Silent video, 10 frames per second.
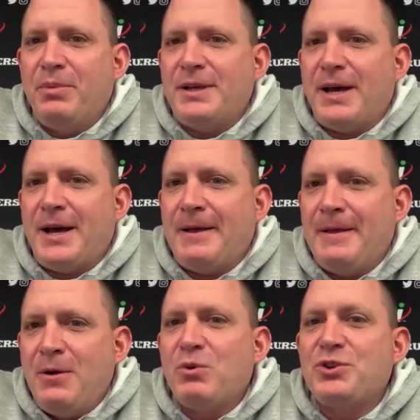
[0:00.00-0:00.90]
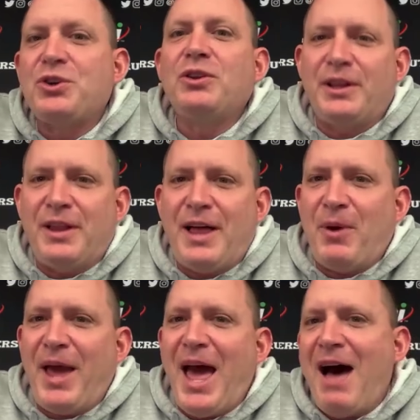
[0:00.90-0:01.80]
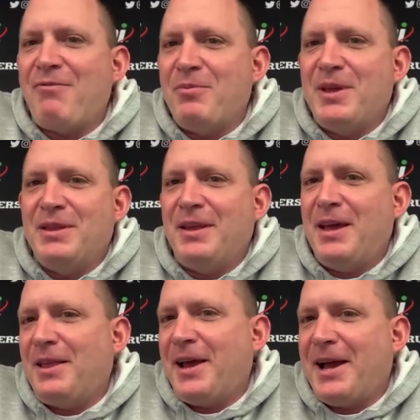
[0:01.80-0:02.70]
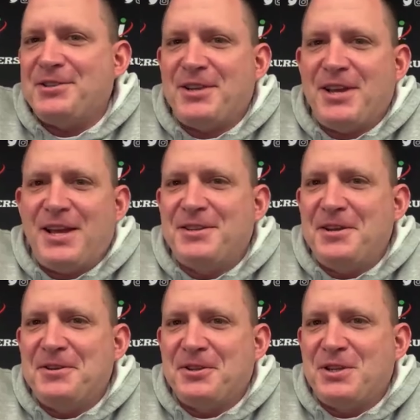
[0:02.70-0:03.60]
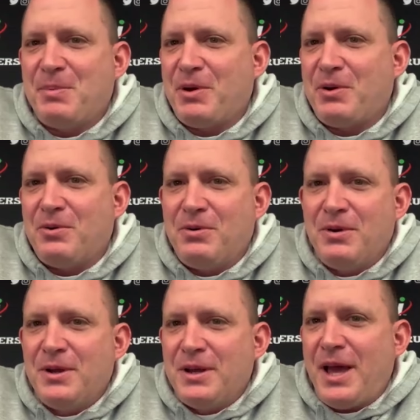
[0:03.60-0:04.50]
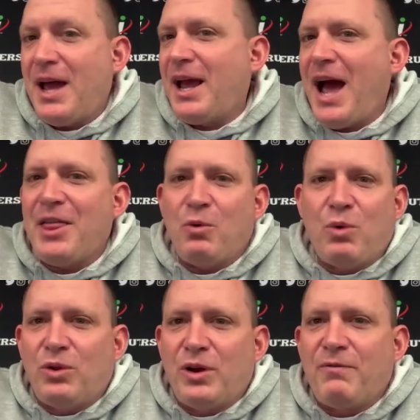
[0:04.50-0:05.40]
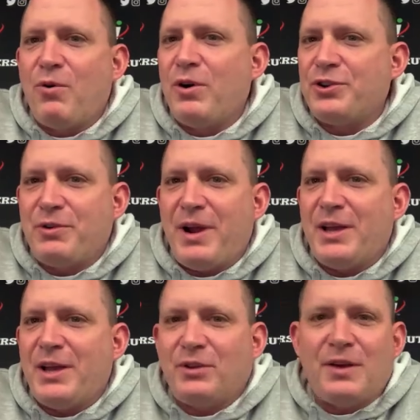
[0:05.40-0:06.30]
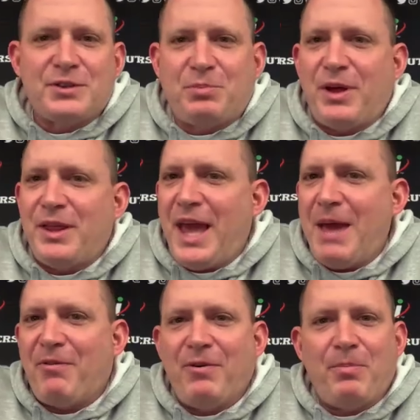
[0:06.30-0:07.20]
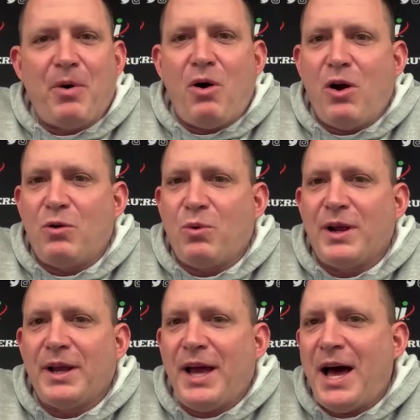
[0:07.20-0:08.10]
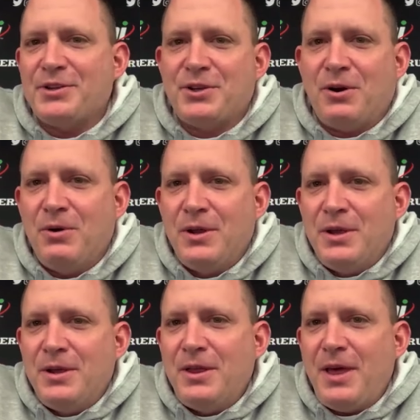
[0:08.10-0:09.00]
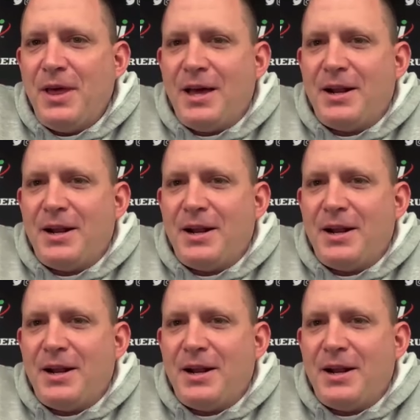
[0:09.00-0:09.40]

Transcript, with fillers: But uh, we're certainly glad we have him. And, and like I said, he's he's the typical kind of guy that we're looking for in a transfer. Loves to play the game of football, hardworking guy. So that